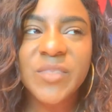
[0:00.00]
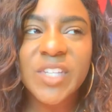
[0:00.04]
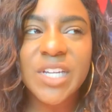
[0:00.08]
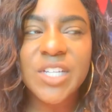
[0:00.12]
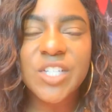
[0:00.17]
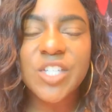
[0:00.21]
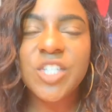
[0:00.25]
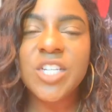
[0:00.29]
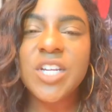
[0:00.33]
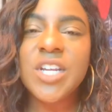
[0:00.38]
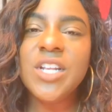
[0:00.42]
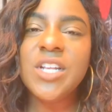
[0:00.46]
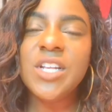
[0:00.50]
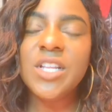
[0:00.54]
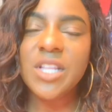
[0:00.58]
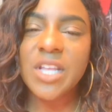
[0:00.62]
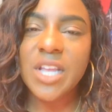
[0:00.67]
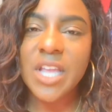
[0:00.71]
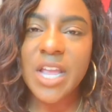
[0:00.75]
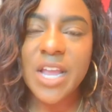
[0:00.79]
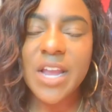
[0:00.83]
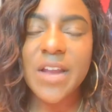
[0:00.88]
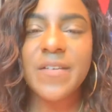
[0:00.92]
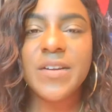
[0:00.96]
she the
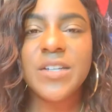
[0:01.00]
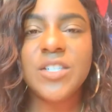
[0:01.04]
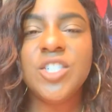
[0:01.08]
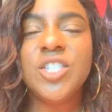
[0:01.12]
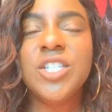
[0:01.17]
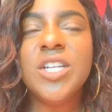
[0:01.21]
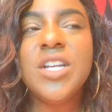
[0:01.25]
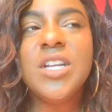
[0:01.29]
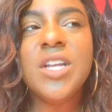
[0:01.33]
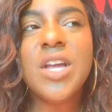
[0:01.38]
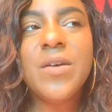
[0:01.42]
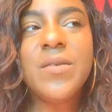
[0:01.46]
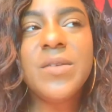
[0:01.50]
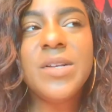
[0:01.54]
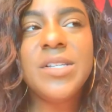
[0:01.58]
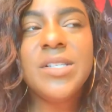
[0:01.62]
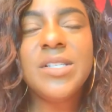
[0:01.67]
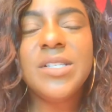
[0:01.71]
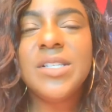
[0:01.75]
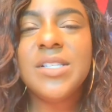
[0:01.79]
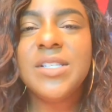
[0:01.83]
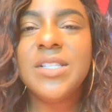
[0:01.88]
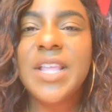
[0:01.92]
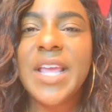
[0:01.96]
carriage she
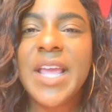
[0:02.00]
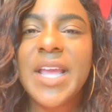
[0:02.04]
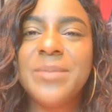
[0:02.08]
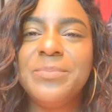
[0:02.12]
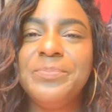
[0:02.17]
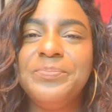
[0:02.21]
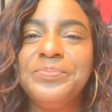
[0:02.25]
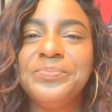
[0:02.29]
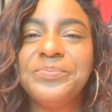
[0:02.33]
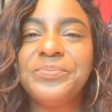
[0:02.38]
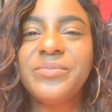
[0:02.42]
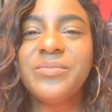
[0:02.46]
notices that